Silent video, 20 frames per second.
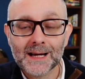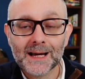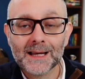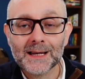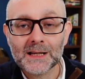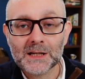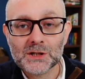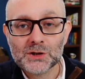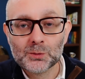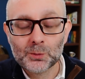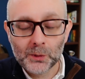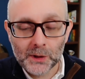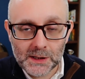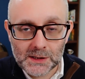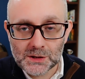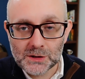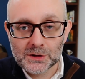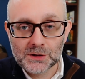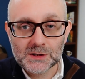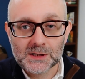and
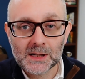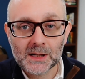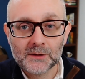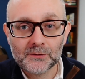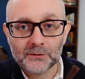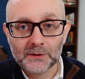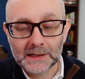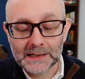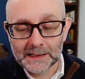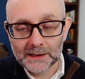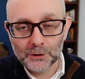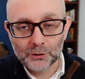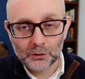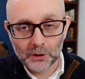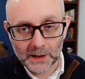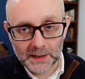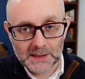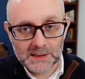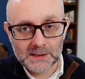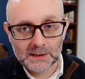express yourself in
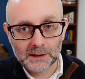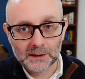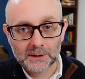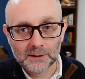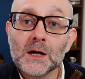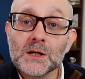writing.